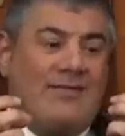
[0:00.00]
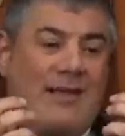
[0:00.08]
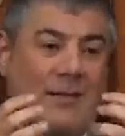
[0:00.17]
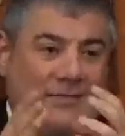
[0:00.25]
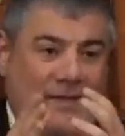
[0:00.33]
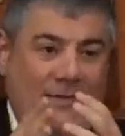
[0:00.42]

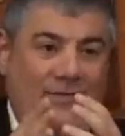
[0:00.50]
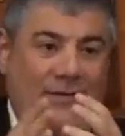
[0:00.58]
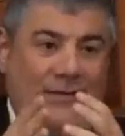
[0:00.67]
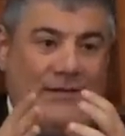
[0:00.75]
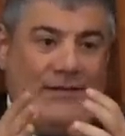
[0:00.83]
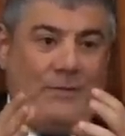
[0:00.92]
Sometimes
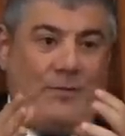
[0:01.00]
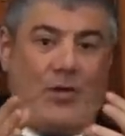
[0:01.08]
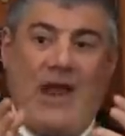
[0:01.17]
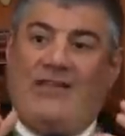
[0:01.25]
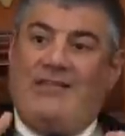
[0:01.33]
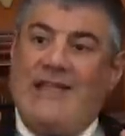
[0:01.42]
it even
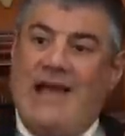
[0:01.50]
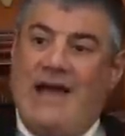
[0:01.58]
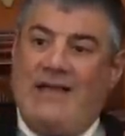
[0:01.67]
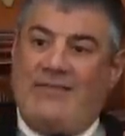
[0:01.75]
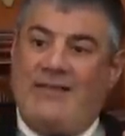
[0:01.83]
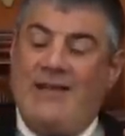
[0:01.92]
breaks the
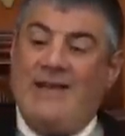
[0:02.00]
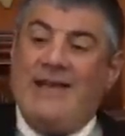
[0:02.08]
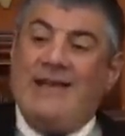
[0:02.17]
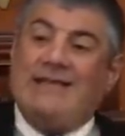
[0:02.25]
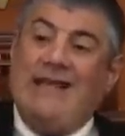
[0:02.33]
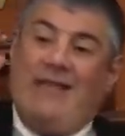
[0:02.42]
ice.
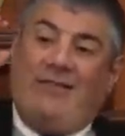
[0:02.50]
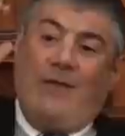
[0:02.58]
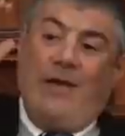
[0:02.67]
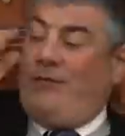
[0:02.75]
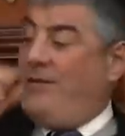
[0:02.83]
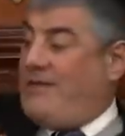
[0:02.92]
That's
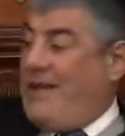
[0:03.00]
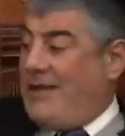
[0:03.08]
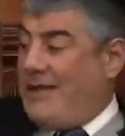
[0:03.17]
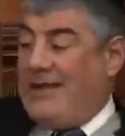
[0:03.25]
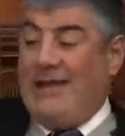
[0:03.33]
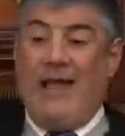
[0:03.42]
why if you
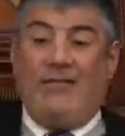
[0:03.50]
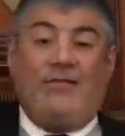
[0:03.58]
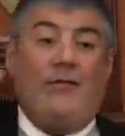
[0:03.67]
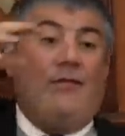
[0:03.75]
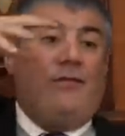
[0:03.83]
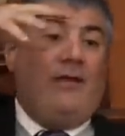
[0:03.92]
take a
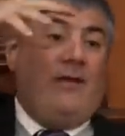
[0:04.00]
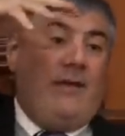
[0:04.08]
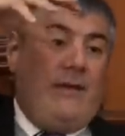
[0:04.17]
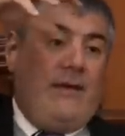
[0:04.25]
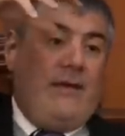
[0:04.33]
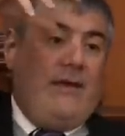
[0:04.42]
glass of,
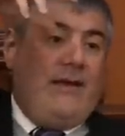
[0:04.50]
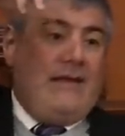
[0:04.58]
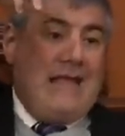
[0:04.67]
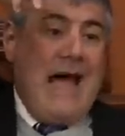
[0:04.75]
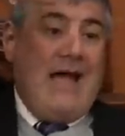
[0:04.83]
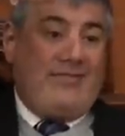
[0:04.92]
a, a
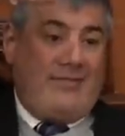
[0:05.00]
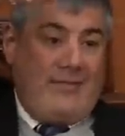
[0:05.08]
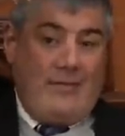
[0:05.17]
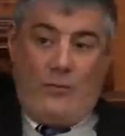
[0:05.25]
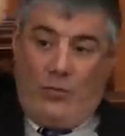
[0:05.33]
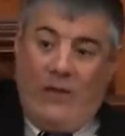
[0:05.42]

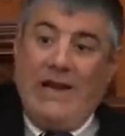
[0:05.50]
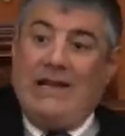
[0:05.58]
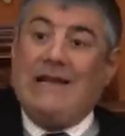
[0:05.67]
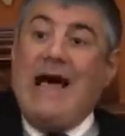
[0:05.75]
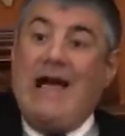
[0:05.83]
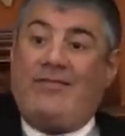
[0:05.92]
glass,
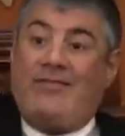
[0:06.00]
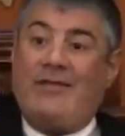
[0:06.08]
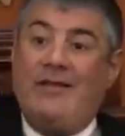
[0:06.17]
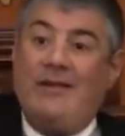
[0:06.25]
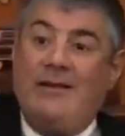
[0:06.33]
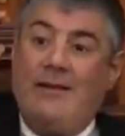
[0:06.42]
real
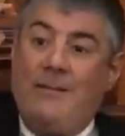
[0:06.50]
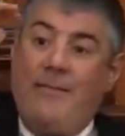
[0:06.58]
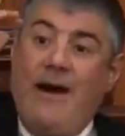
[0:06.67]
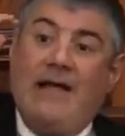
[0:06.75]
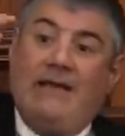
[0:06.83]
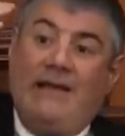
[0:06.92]
glass,
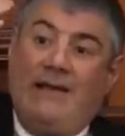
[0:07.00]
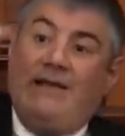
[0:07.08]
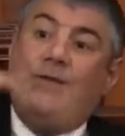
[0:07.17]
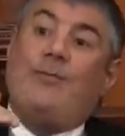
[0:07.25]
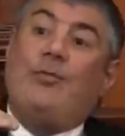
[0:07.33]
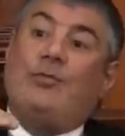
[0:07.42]
bottle,
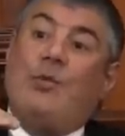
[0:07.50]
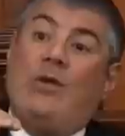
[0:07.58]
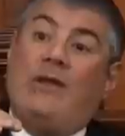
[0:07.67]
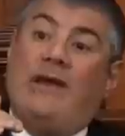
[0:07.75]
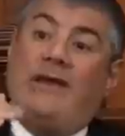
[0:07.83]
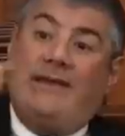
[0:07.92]
and you put
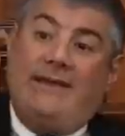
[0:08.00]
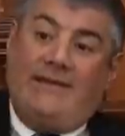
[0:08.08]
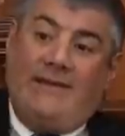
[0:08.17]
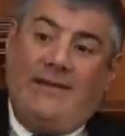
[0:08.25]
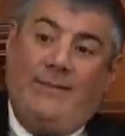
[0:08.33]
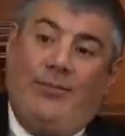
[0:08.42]
water in
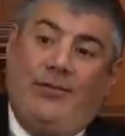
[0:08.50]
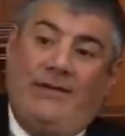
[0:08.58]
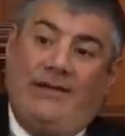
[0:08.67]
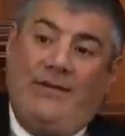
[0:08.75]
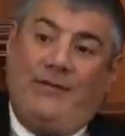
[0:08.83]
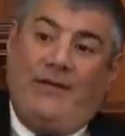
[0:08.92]
it, and you put
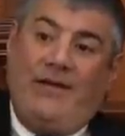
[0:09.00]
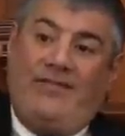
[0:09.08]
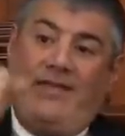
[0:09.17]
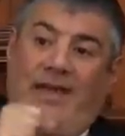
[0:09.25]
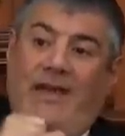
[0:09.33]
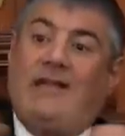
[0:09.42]
it in a
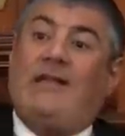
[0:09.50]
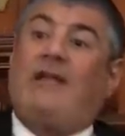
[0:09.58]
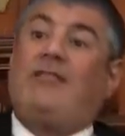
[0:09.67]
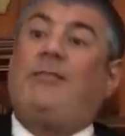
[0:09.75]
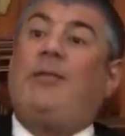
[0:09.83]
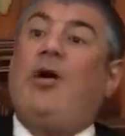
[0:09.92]
freezer, it
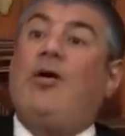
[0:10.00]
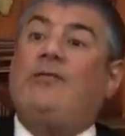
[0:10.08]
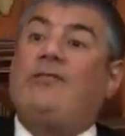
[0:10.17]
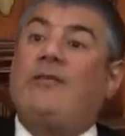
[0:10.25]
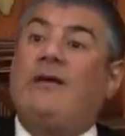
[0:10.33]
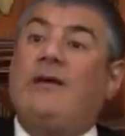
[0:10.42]

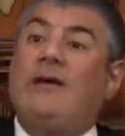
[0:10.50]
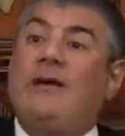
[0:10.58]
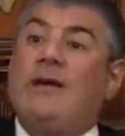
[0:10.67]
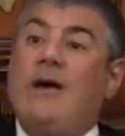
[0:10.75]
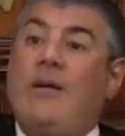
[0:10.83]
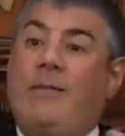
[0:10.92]
explodes,
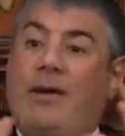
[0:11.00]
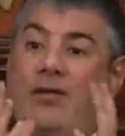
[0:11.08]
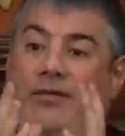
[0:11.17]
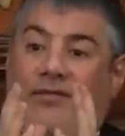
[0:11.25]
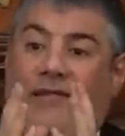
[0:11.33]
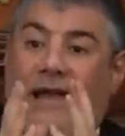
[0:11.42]

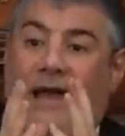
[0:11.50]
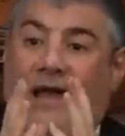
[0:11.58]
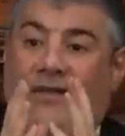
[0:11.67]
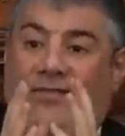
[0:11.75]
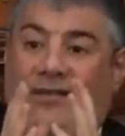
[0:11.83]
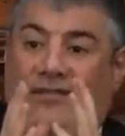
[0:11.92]
because the
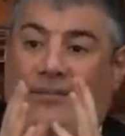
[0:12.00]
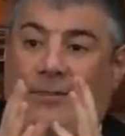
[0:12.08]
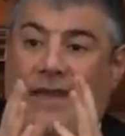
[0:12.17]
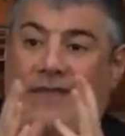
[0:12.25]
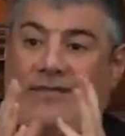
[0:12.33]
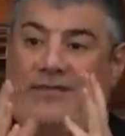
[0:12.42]
ice
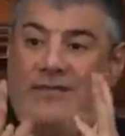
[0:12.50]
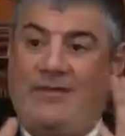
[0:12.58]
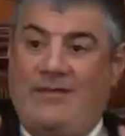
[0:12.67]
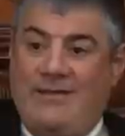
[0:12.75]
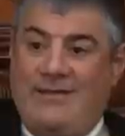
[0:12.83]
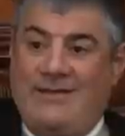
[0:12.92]
expands